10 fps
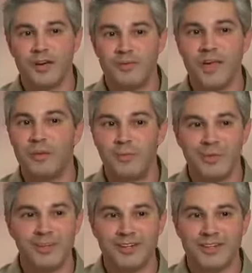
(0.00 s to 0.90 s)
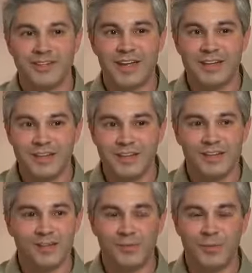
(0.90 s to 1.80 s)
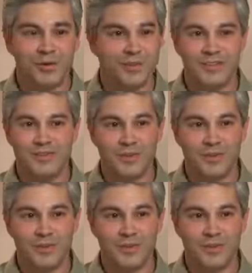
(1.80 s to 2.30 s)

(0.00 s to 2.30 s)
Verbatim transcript: of capabilities and ideas where it